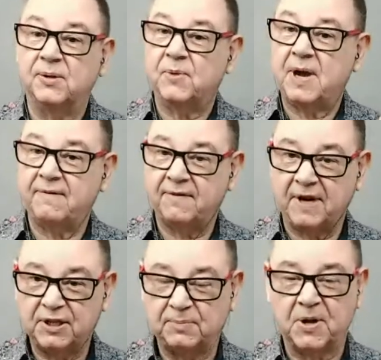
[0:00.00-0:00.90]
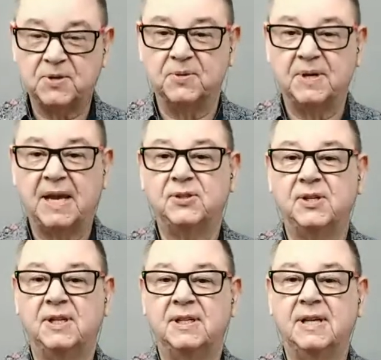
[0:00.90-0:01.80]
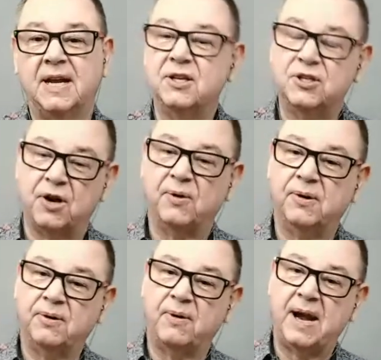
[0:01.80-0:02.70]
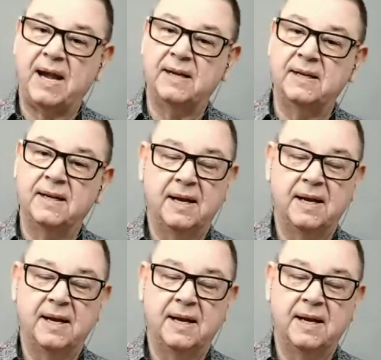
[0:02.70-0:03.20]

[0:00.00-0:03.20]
and we have a very special guest here today, Cheryl Cran.